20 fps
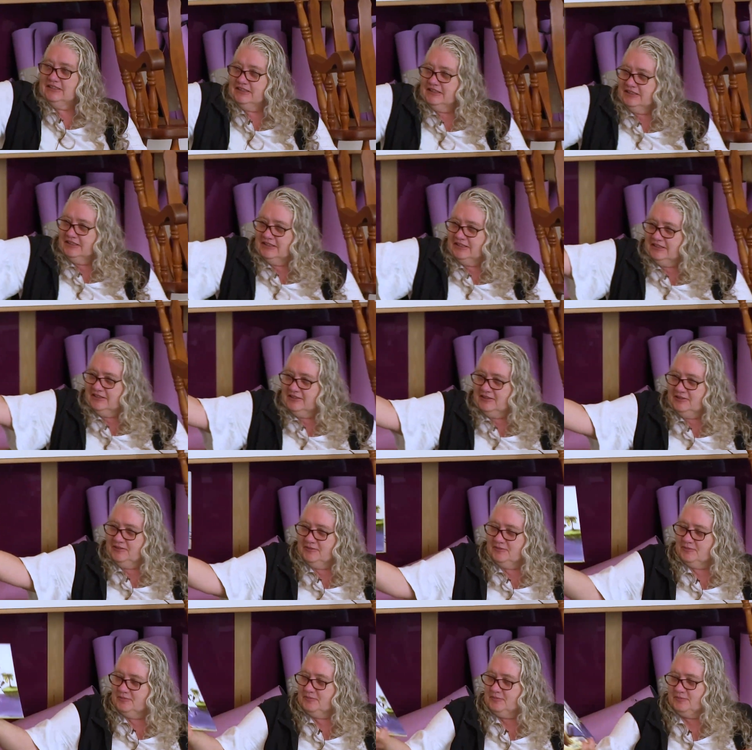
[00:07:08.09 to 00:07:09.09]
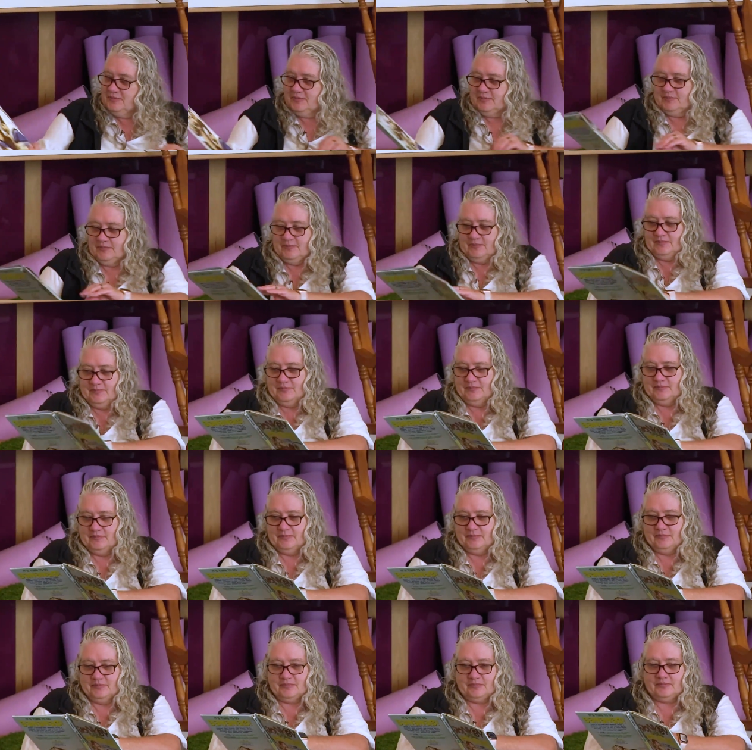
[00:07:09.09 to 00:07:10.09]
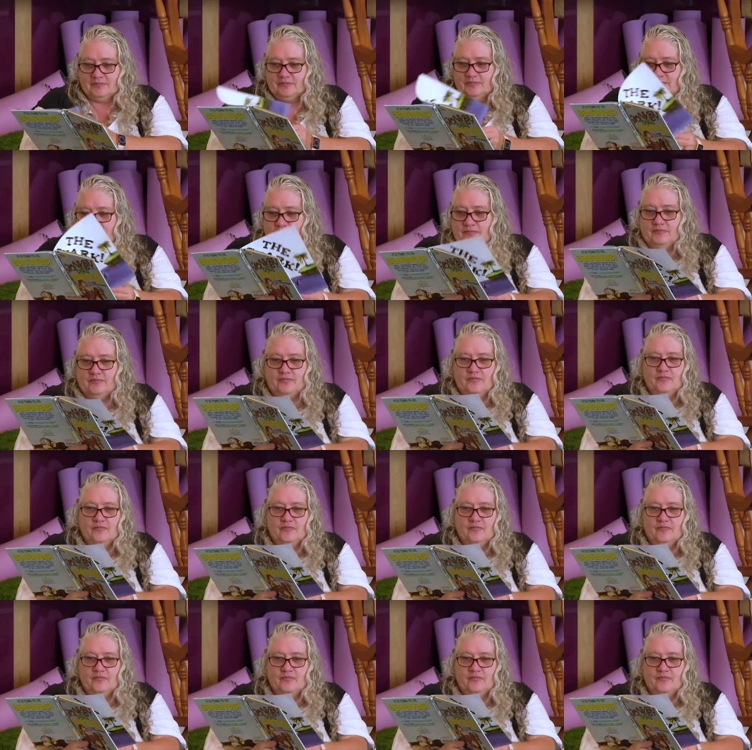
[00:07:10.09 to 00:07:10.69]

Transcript: (no one is talking)